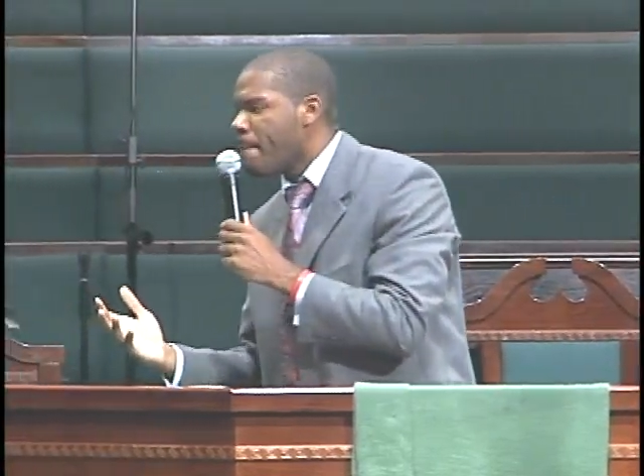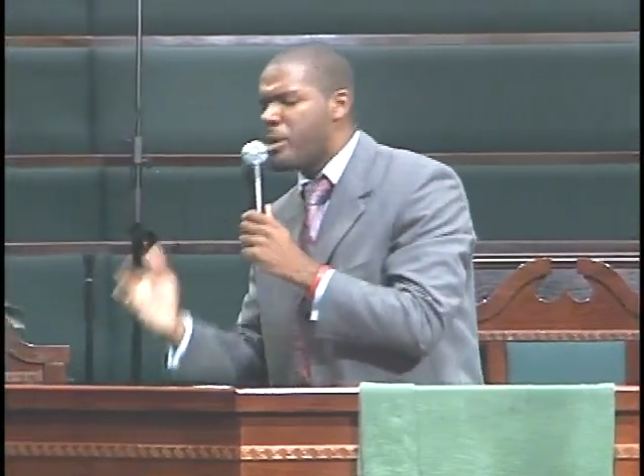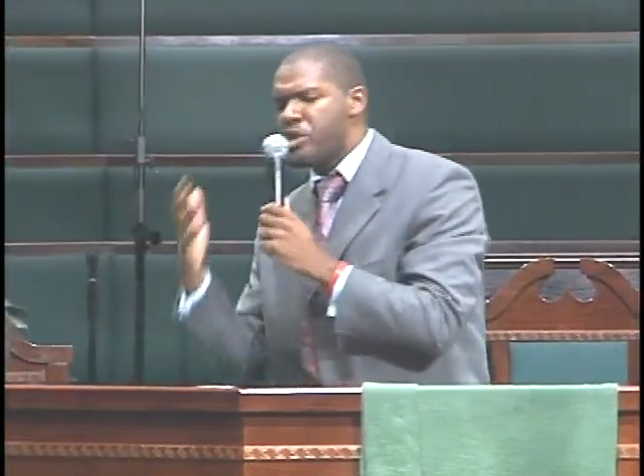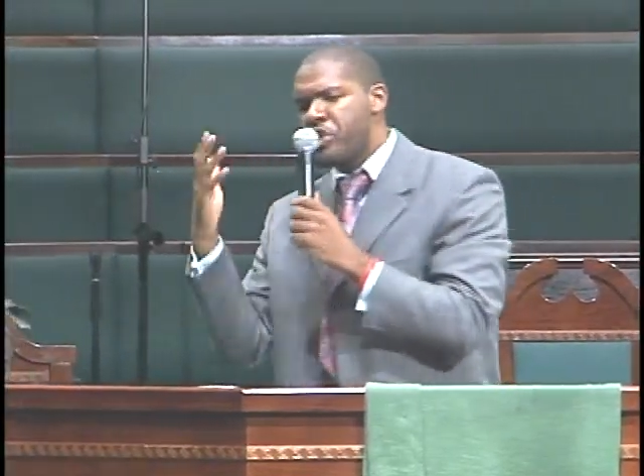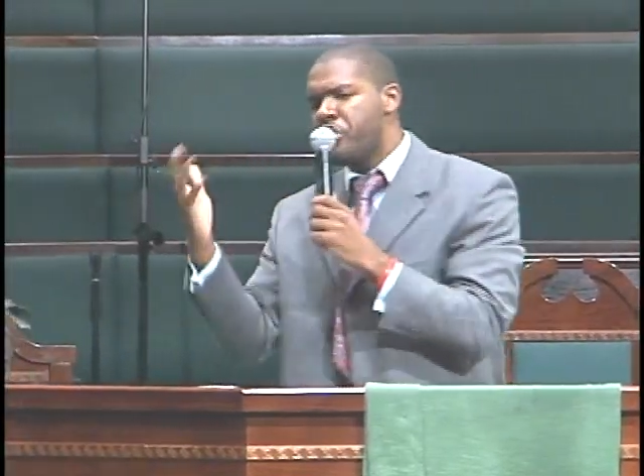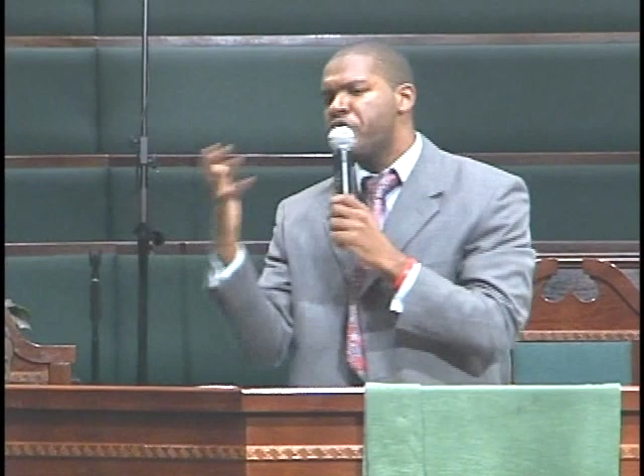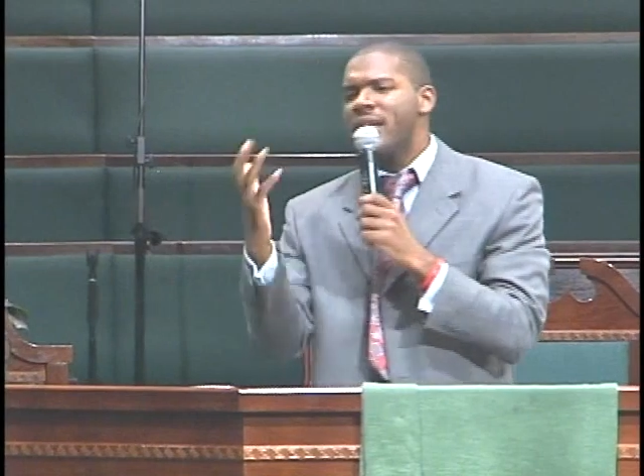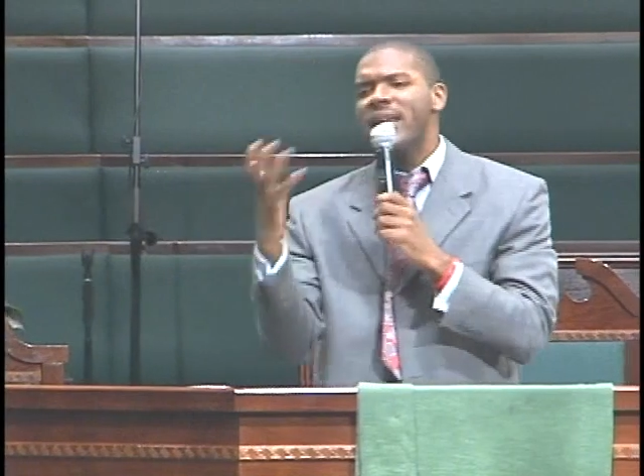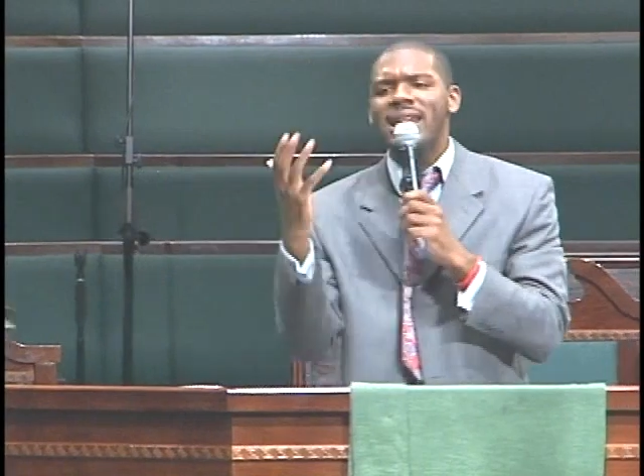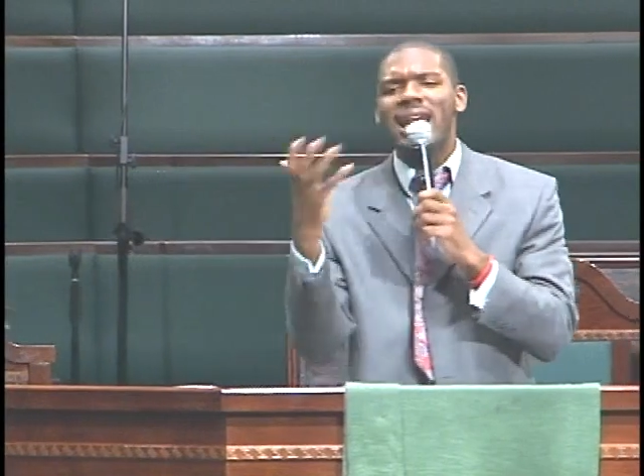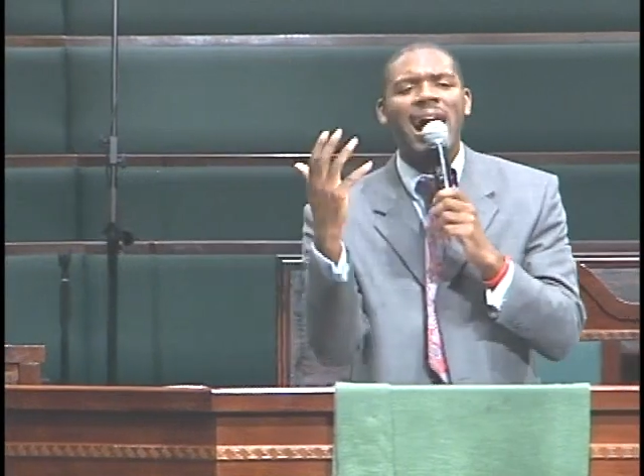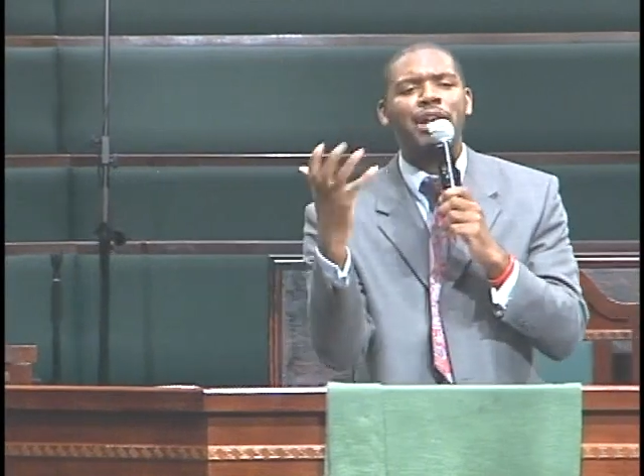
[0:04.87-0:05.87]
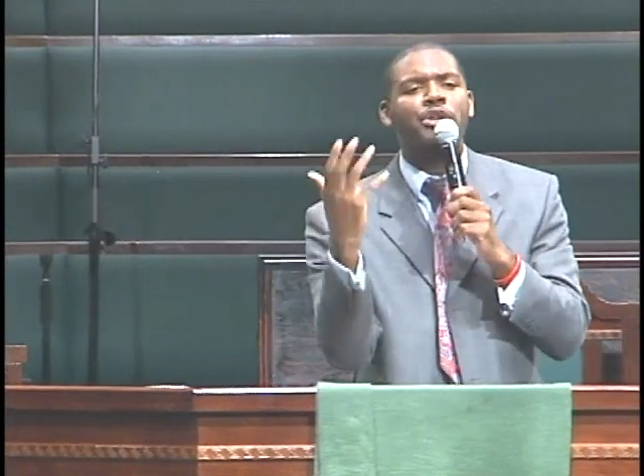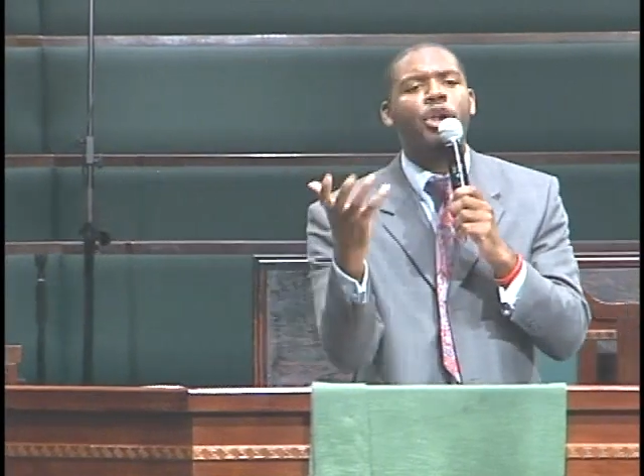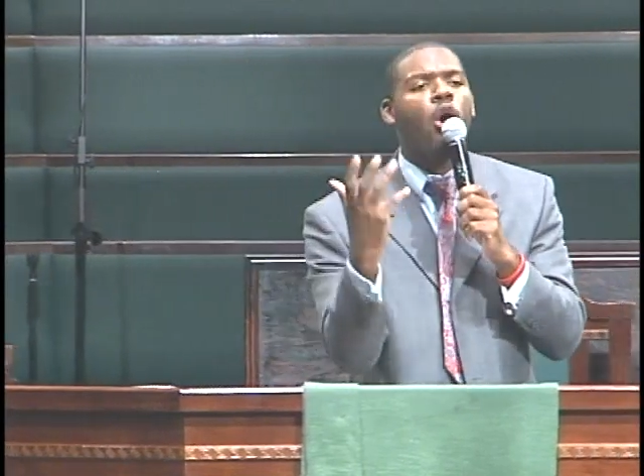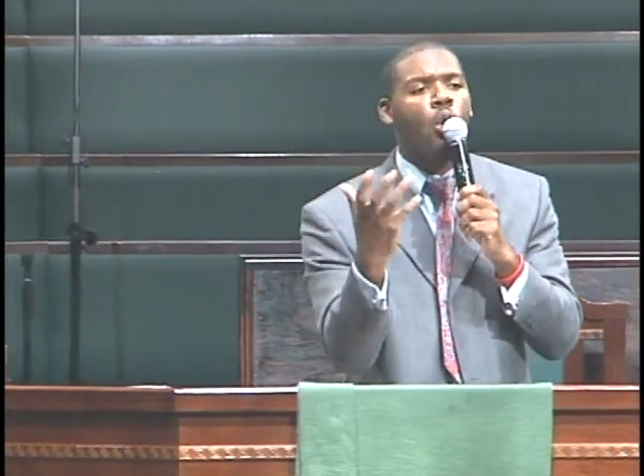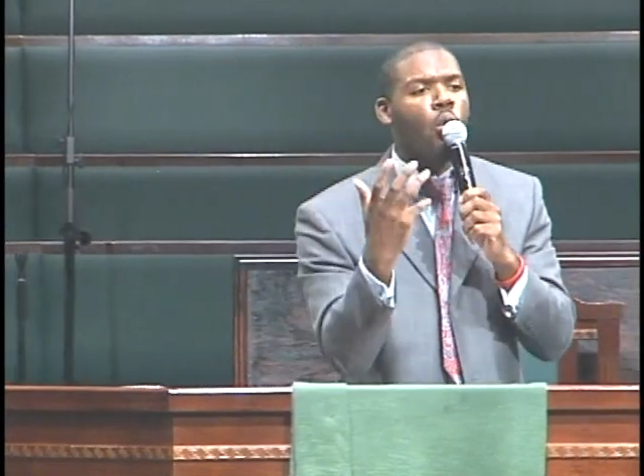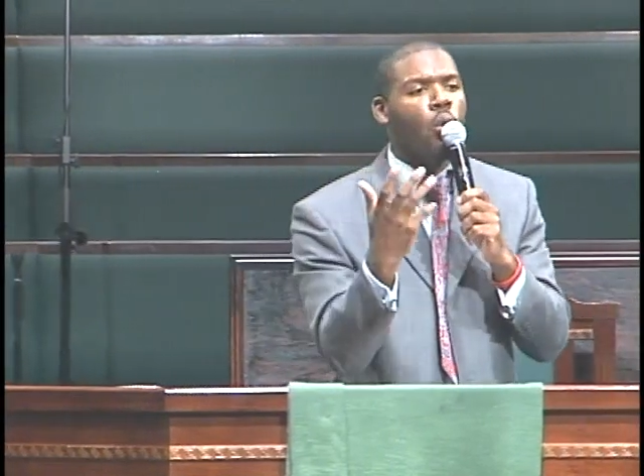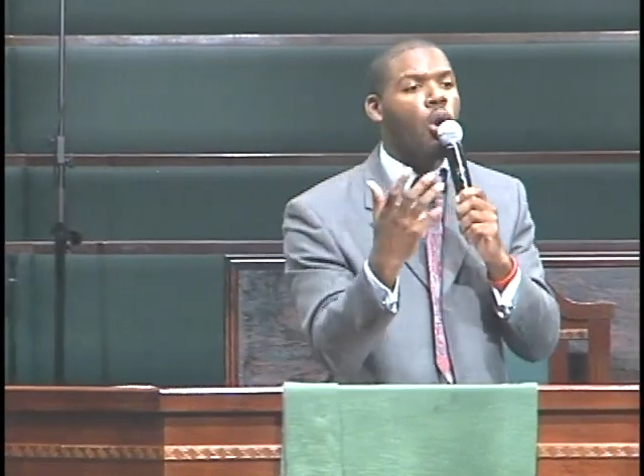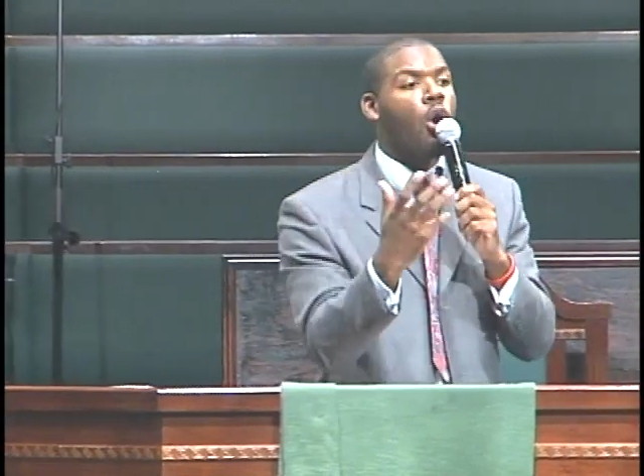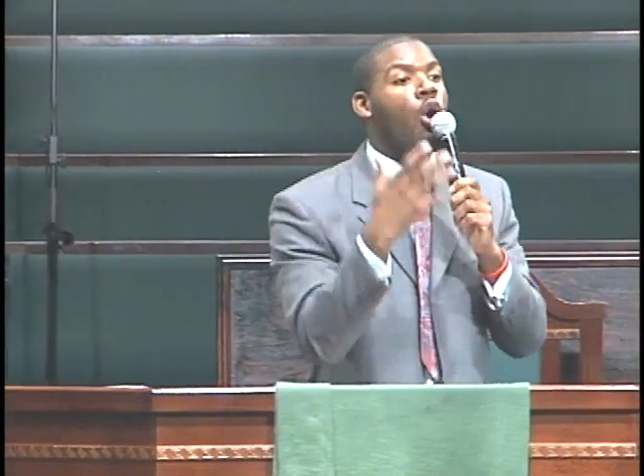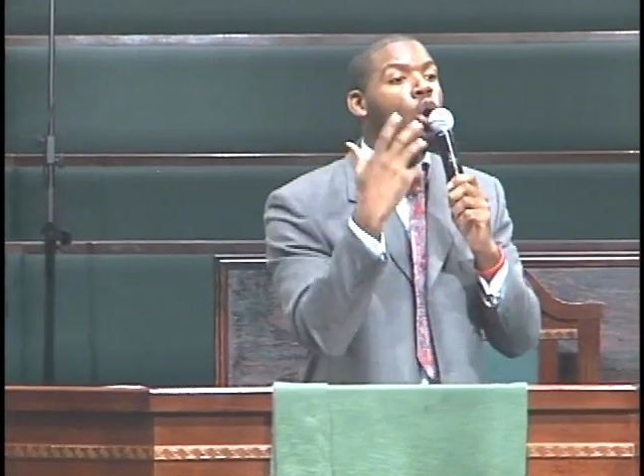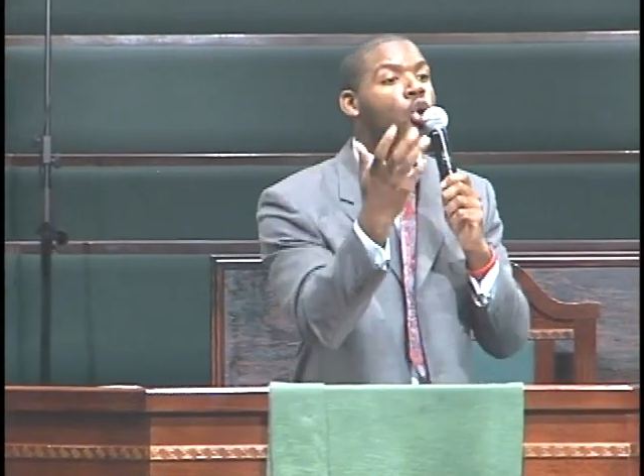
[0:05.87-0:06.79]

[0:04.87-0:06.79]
But she did not know